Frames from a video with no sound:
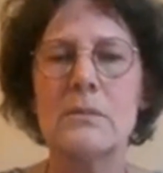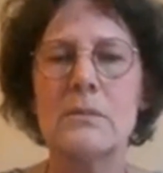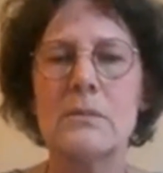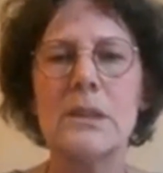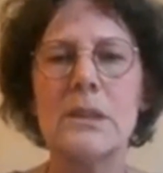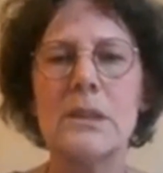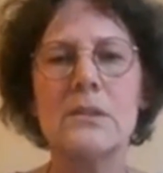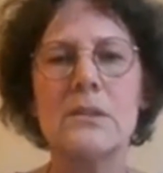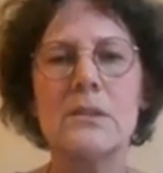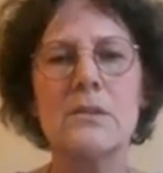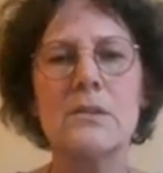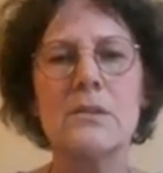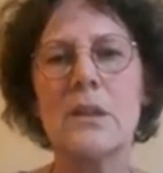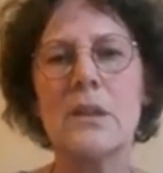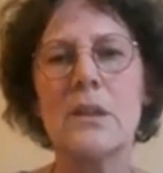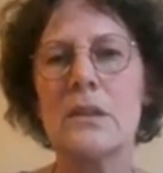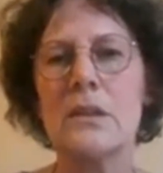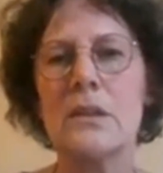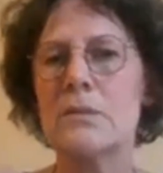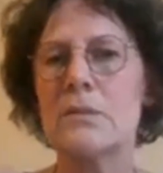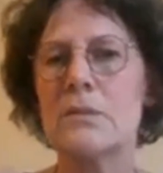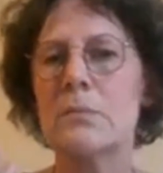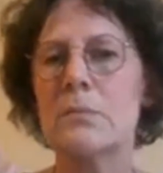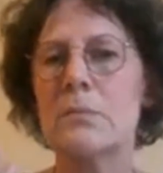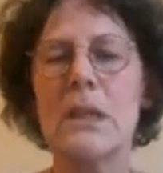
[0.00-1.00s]
You need to
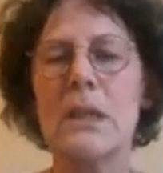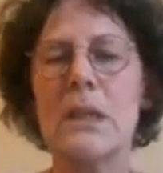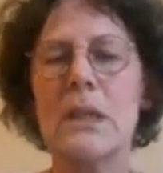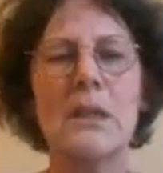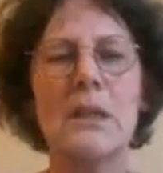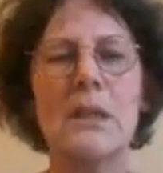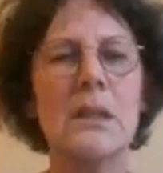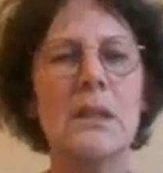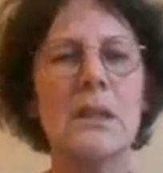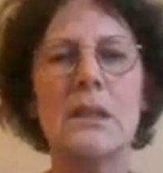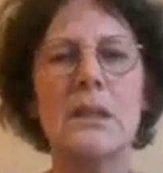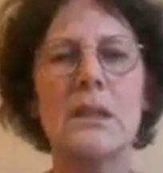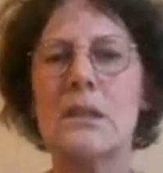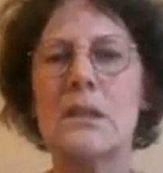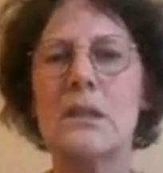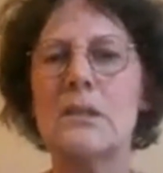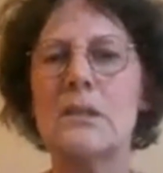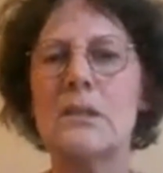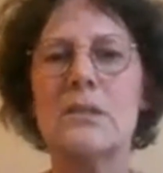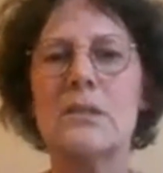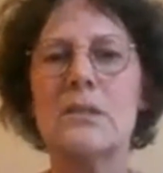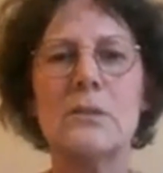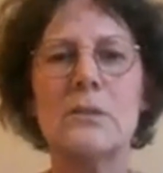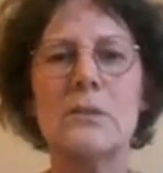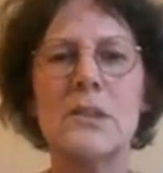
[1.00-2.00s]
start with making
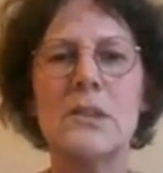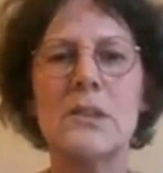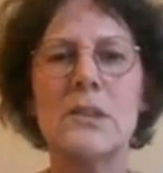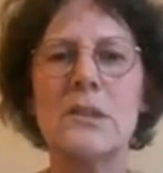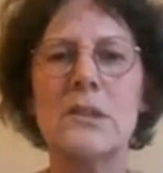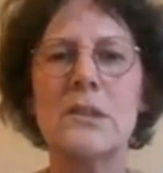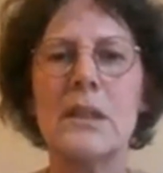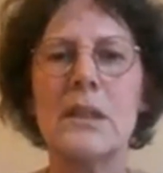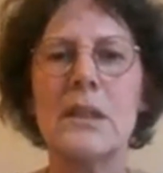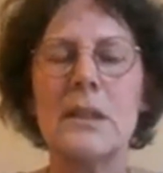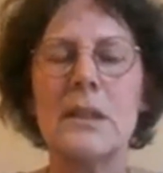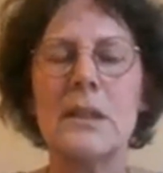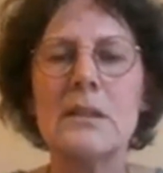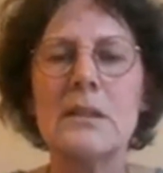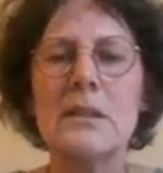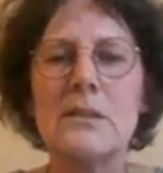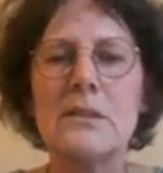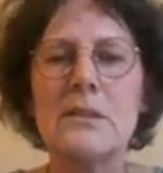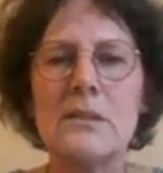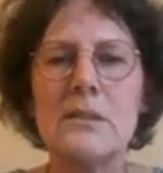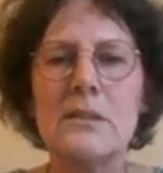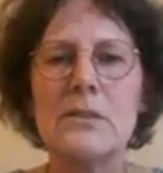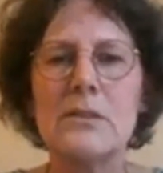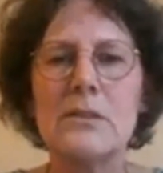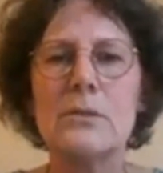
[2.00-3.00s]
a situation
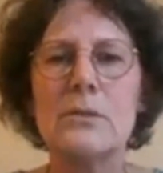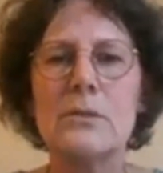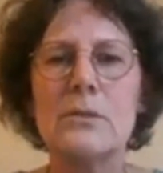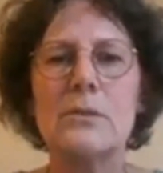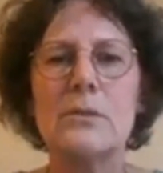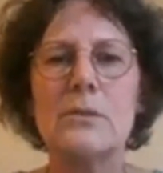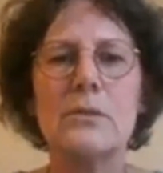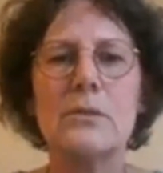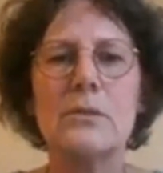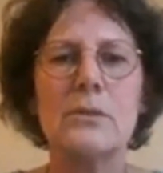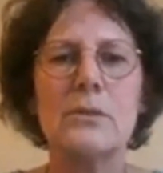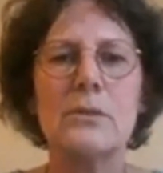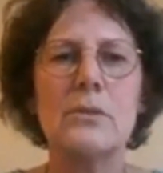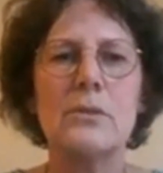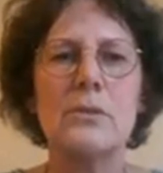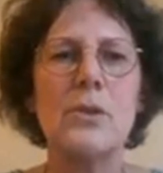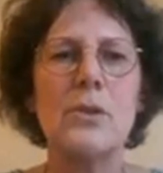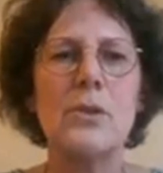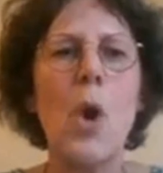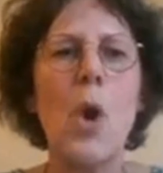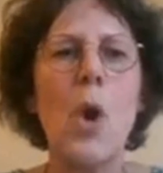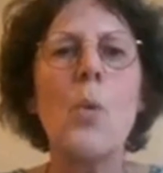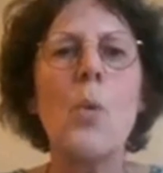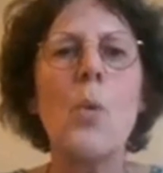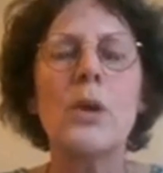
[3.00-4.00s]
analysis to
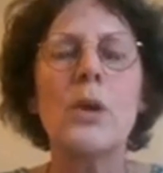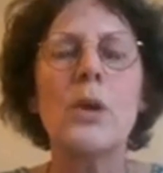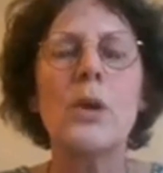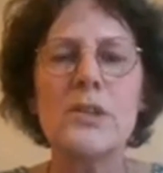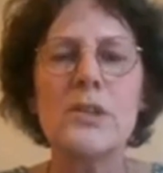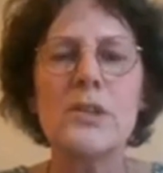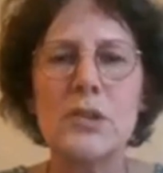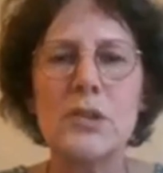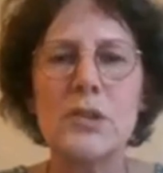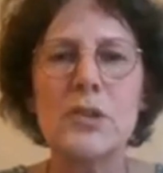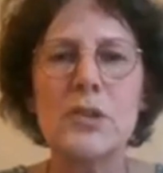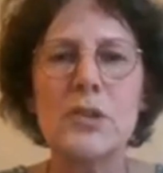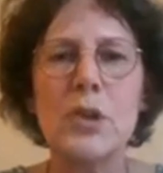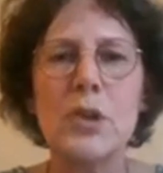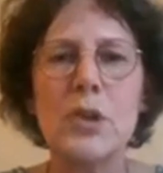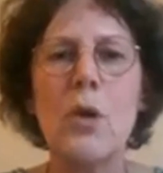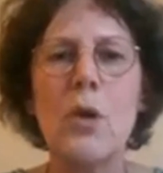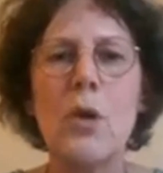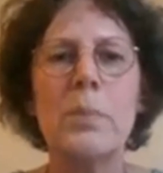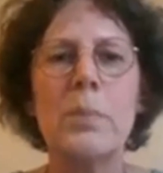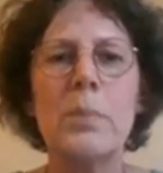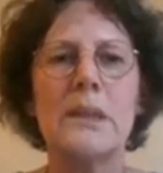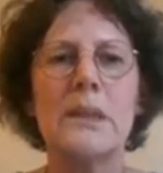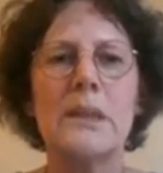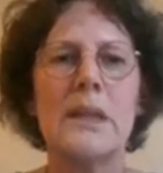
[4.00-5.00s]
know what is the
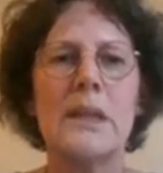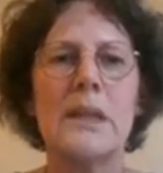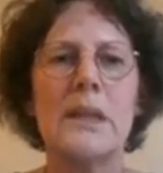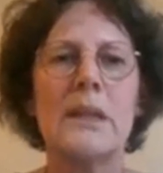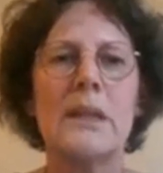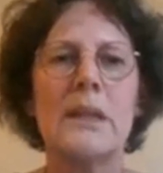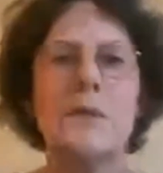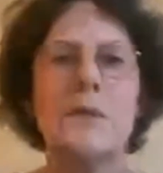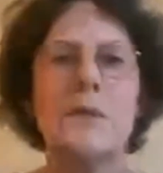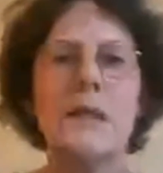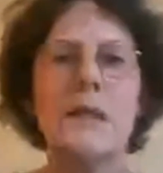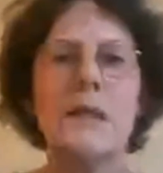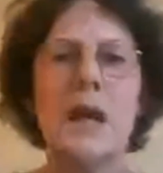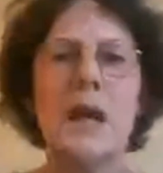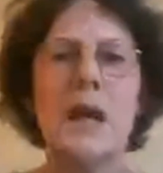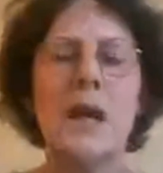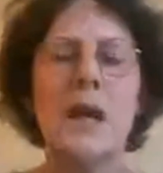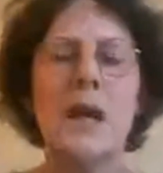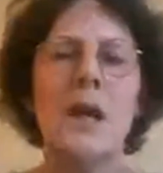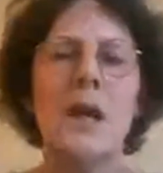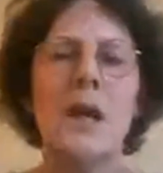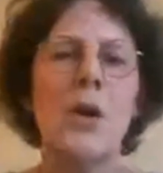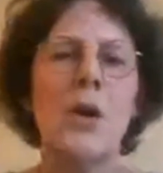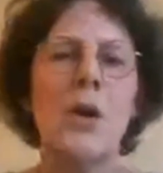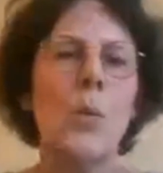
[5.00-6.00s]
scope in an area,
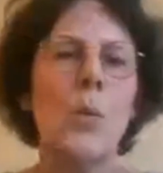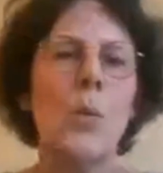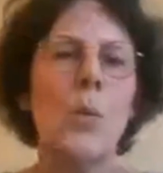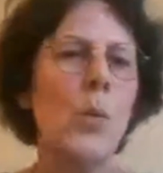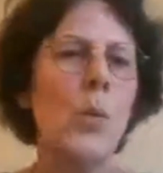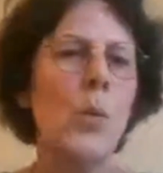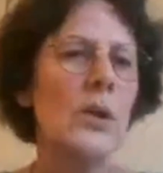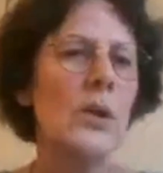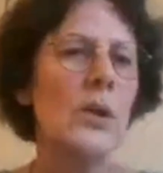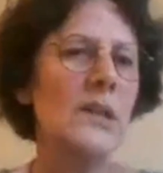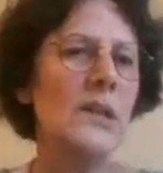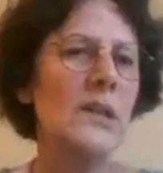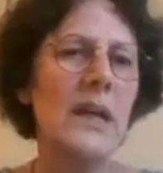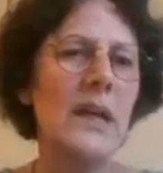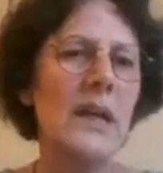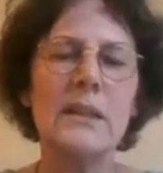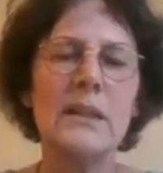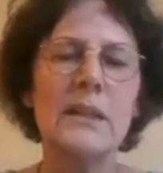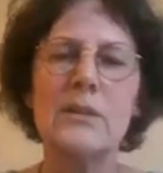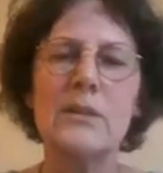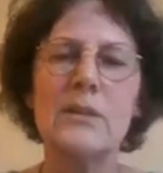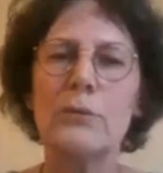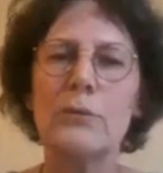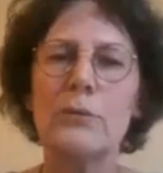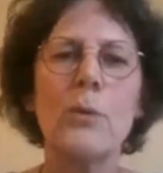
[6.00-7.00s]
what
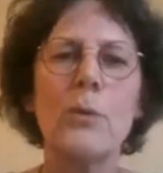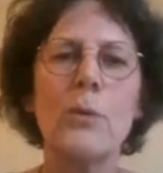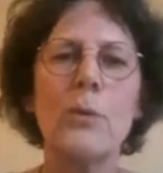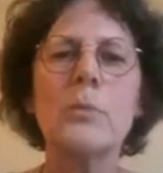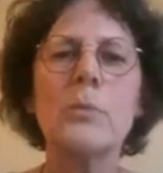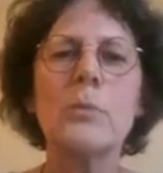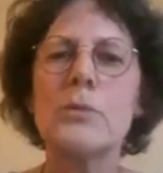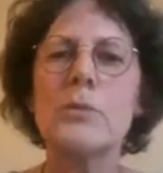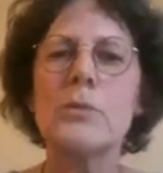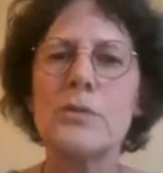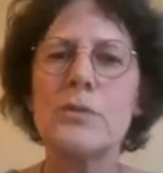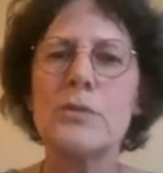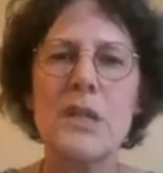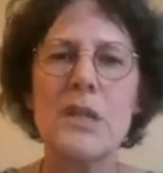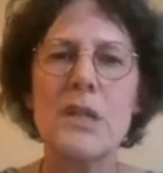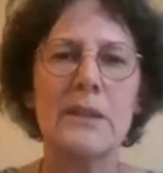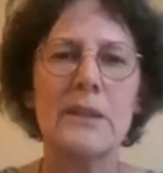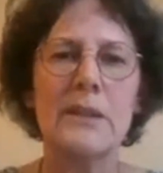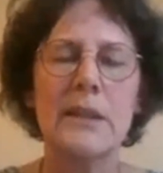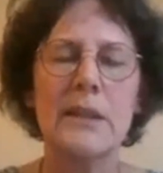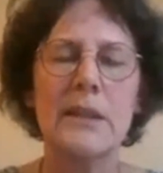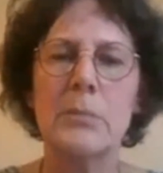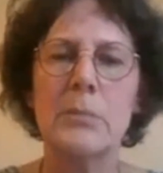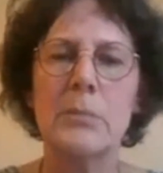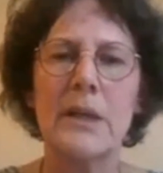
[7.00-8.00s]
kind of forms of
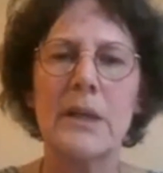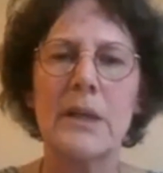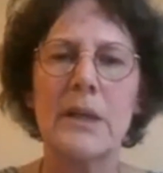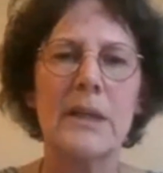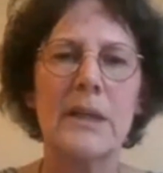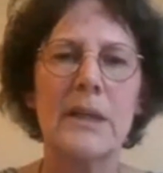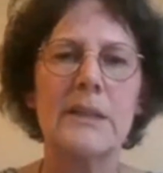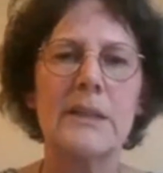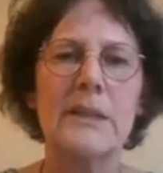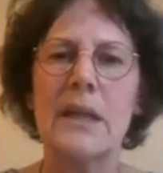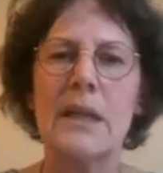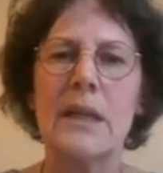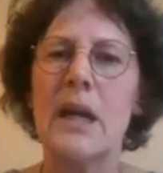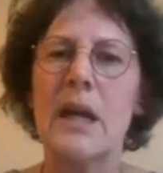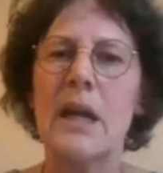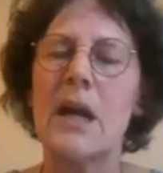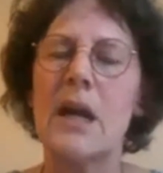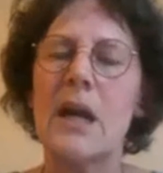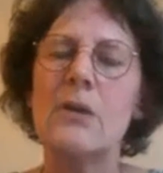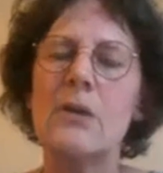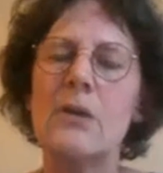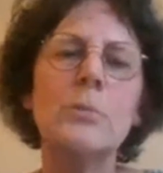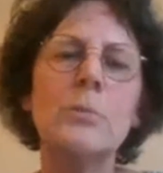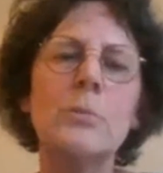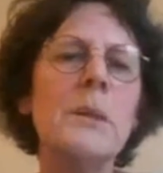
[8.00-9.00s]
child labor are there,
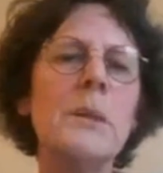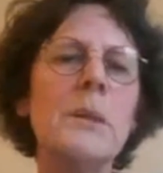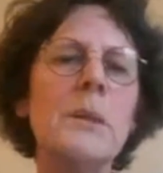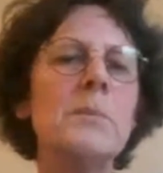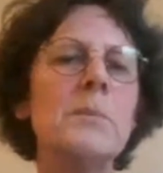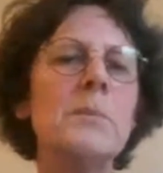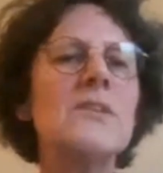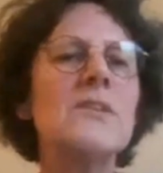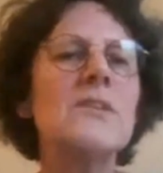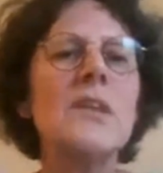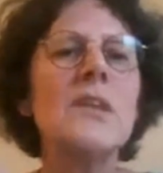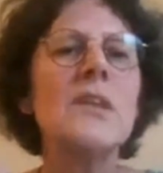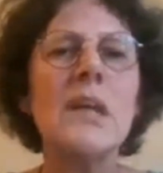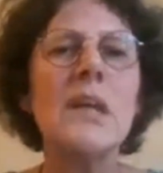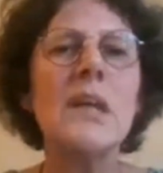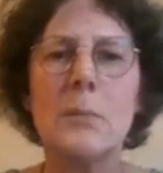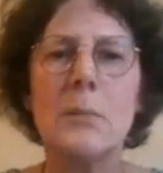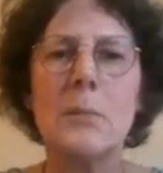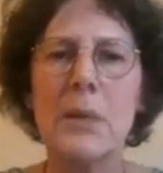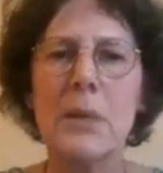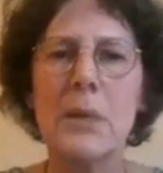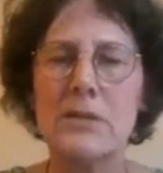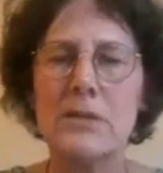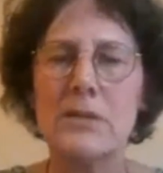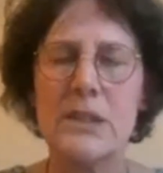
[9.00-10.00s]
how do people think
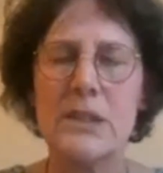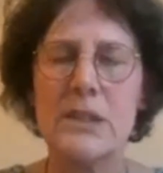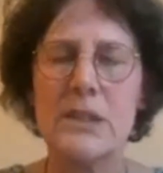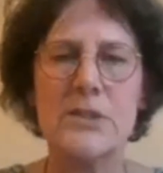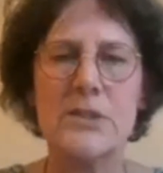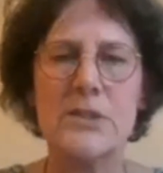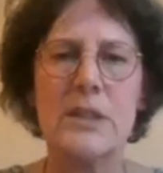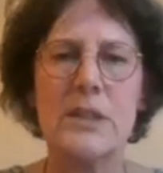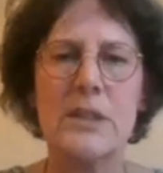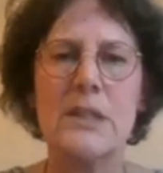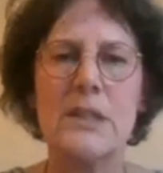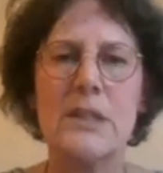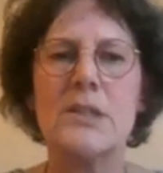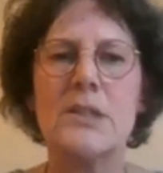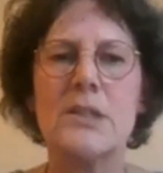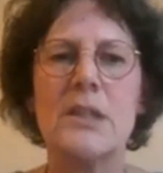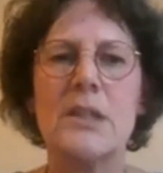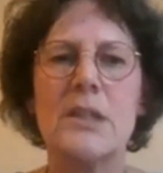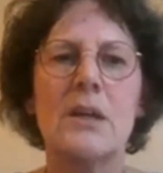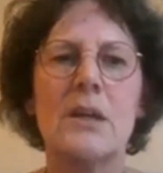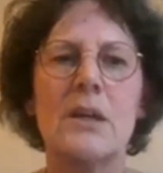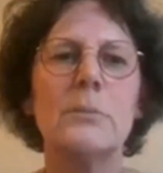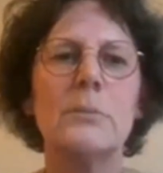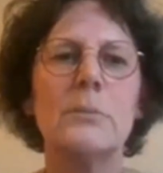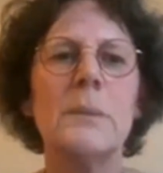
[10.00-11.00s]
about education,
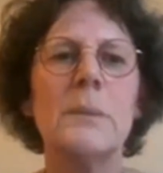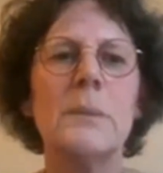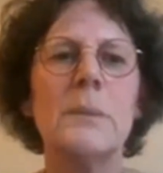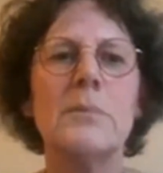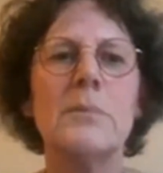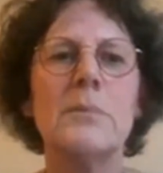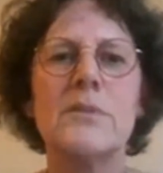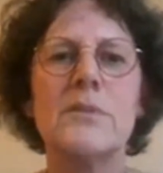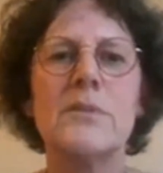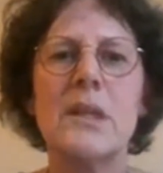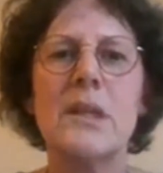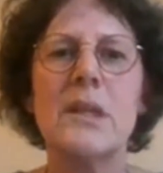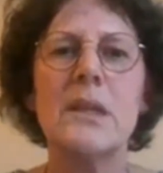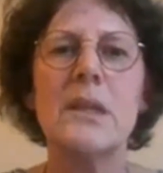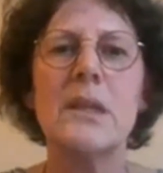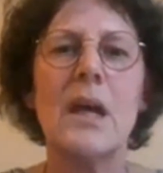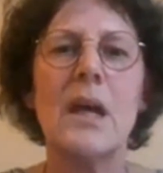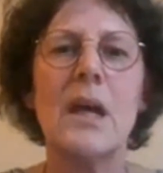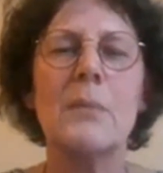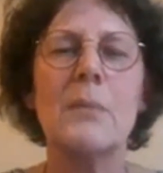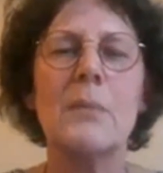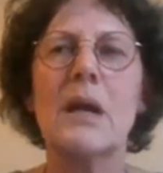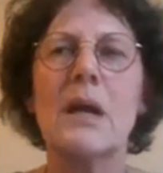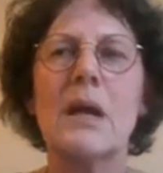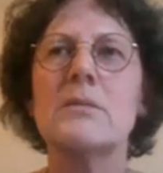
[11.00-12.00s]
how do people
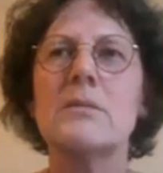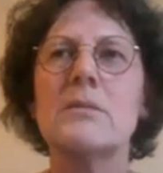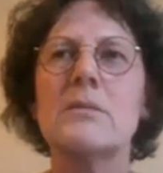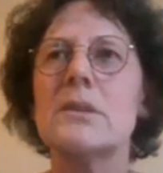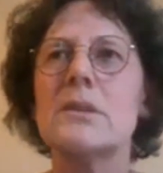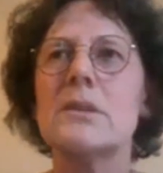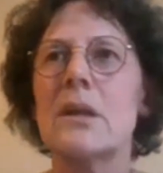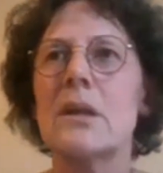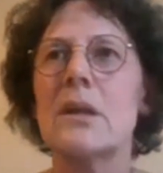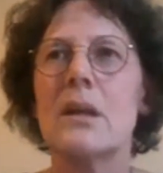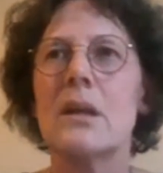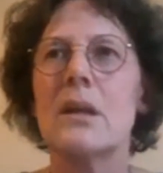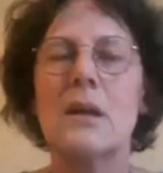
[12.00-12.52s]
think about